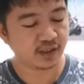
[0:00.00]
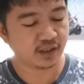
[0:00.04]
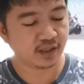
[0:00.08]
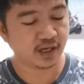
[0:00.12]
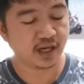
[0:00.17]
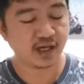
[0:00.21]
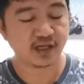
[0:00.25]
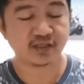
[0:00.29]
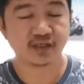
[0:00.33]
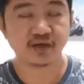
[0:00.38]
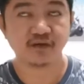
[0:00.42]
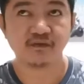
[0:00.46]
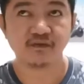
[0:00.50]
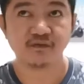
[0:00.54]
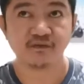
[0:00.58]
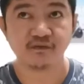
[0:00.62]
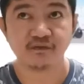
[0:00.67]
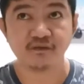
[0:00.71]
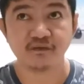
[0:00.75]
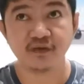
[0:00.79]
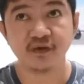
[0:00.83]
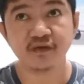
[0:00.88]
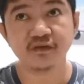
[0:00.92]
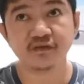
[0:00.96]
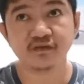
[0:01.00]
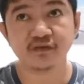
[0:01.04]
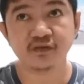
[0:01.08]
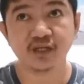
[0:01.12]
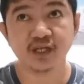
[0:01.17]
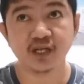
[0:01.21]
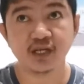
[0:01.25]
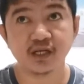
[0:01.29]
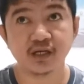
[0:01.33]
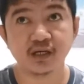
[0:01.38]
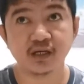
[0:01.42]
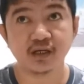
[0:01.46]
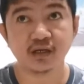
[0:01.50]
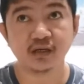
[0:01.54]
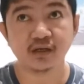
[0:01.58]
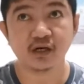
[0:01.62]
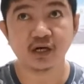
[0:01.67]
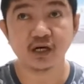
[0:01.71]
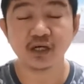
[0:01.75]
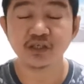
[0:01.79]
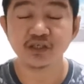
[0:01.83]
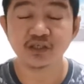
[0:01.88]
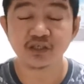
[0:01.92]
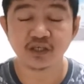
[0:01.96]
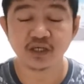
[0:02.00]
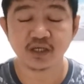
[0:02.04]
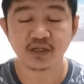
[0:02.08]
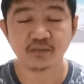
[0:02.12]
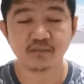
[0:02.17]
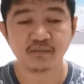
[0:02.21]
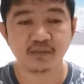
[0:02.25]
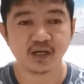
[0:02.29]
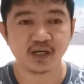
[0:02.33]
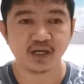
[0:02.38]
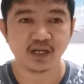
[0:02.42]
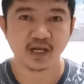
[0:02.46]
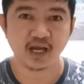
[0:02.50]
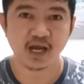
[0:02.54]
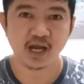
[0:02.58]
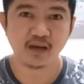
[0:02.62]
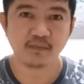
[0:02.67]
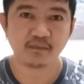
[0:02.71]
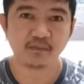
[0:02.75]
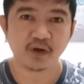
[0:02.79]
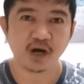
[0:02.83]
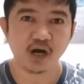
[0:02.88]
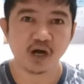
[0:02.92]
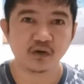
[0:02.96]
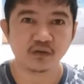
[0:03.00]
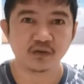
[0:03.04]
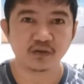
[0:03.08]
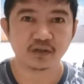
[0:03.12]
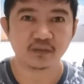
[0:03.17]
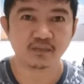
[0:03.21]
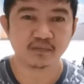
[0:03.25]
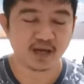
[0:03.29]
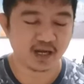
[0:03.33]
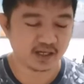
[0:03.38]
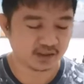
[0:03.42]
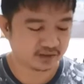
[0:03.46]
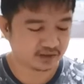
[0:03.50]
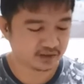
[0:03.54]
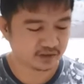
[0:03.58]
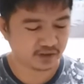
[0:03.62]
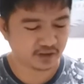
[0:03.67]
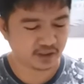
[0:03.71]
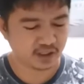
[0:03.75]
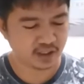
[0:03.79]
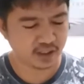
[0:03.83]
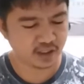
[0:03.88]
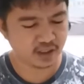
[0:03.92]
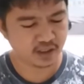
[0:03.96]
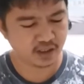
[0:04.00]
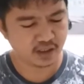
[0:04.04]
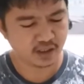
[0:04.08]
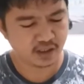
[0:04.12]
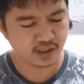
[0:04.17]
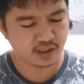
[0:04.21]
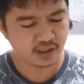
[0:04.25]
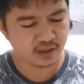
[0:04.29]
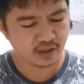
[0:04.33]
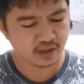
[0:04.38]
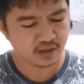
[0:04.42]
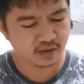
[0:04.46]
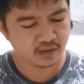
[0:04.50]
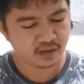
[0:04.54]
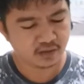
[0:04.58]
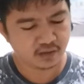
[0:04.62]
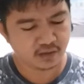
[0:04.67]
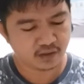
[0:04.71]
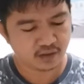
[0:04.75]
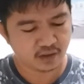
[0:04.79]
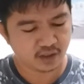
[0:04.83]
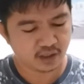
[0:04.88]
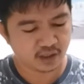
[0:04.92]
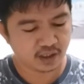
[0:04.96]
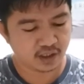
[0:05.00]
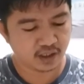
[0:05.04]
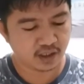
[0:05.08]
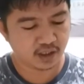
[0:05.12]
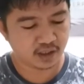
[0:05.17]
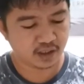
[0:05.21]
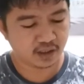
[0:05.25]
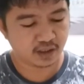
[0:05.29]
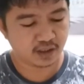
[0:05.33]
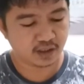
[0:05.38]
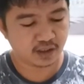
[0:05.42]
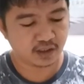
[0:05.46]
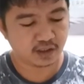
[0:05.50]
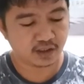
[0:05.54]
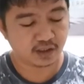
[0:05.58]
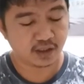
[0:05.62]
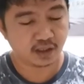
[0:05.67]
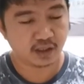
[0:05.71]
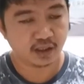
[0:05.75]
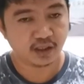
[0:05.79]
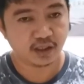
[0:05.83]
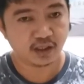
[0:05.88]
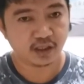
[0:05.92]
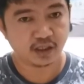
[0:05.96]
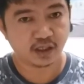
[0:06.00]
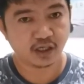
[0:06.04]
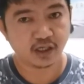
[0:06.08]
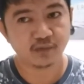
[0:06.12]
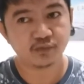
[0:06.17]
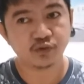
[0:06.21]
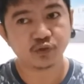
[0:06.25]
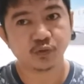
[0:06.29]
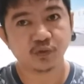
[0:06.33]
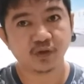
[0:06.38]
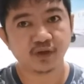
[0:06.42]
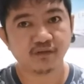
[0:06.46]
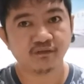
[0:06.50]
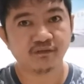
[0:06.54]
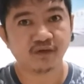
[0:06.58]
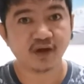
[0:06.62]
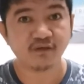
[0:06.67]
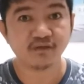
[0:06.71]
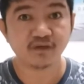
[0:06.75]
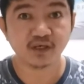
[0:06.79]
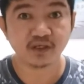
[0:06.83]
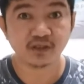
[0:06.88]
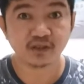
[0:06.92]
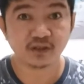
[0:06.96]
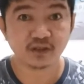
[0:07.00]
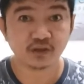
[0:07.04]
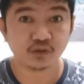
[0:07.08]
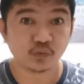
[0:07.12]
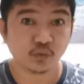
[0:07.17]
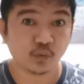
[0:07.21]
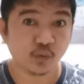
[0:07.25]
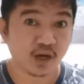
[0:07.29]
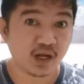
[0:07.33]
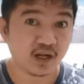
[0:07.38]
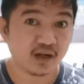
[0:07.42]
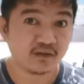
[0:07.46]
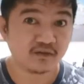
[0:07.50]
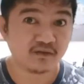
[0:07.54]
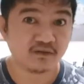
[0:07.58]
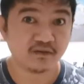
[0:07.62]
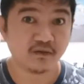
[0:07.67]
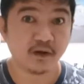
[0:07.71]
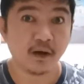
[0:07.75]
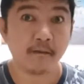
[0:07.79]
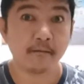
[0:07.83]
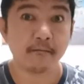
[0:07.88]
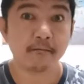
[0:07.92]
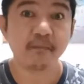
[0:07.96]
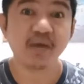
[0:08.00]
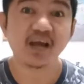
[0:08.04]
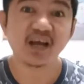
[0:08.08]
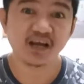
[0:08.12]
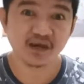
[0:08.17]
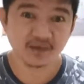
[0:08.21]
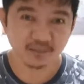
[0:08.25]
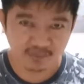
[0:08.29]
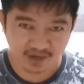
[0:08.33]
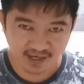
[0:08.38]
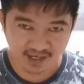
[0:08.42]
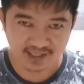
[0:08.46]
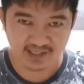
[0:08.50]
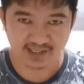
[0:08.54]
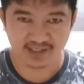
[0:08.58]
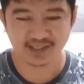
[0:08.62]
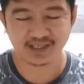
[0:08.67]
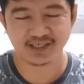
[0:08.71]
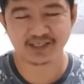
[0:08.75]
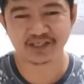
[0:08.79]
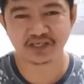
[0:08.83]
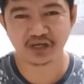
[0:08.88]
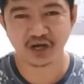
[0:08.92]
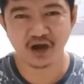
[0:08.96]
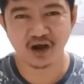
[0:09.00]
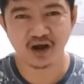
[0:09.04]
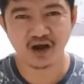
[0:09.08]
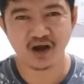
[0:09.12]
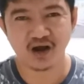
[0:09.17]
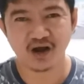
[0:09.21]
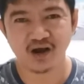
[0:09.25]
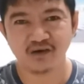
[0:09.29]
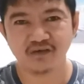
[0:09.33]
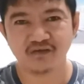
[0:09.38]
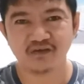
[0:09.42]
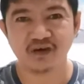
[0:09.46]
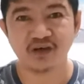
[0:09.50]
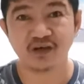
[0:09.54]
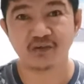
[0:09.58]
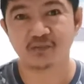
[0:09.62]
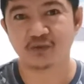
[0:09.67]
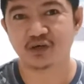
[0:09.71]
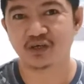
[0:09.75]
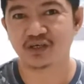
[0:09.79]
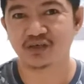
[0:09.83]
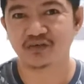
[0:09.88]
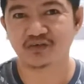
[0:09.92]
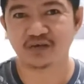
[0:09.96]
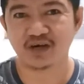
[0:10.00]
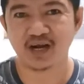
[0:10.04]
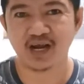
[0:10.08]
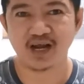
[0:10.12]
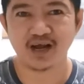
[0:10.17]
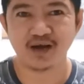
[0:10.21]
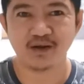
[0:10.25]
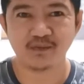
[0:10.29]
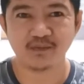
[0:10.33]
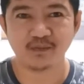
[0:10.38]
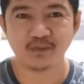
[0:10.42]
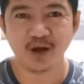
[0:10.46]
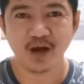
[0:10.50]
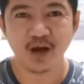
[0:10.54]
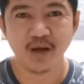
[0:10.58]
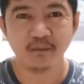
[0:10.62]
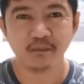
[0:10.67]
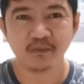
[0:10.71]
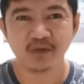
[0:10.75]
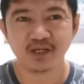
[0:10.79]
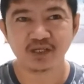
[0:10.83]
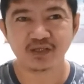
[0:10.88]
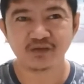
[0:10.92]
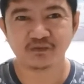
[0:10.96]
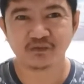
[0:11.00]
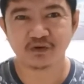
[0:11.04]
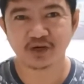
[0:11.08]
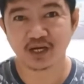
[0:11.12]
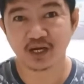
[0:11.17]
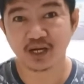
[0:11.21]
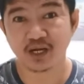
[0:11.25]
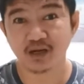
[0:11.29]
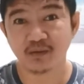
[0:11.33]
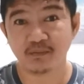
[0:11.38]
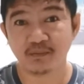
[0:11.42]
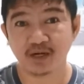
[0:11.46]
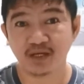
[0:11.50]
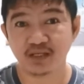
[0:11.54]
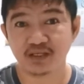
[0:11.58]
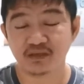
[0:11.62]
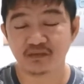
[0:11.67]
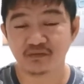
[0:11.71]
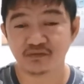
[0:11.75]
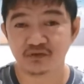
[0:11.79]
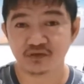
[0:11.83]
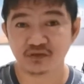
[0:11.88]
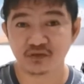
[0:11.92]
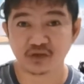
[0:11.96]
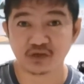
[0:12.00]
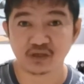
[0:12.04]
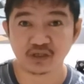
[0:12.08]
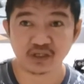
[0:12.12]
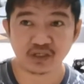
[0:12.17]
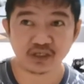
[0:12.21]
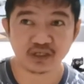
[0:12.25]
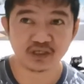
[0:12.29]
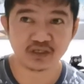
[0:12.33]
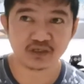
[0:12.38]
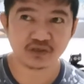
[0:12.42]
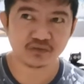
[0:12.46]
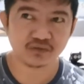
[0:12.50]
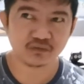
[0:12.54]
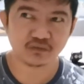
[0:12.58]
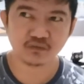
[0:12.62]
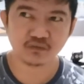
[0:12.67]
It has a 1500 milliamp hour battery, and it comes with 512 megabytes of onboard RAM plus 4 gigabytes of storage,